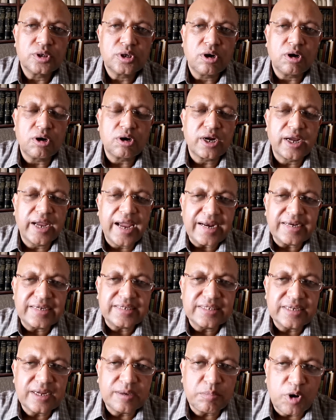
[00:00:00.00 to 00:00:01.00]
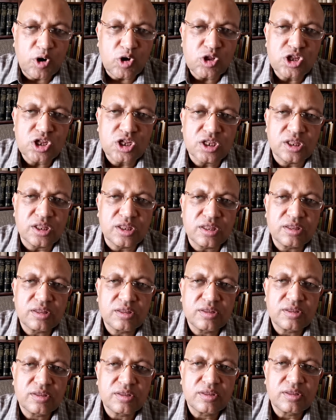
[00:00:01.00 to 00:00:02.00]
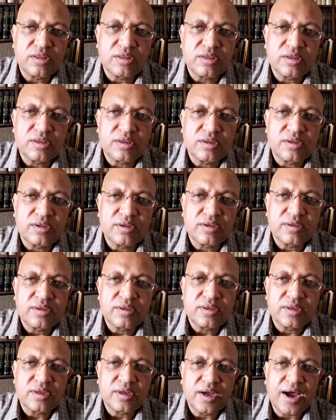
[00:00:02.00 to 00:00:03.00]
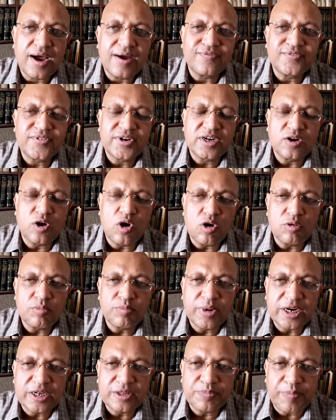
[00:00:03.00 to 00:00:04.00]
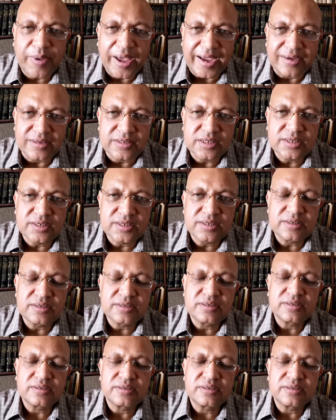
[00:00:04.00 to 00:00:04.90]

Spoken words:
or get an abortion after long birth pangs.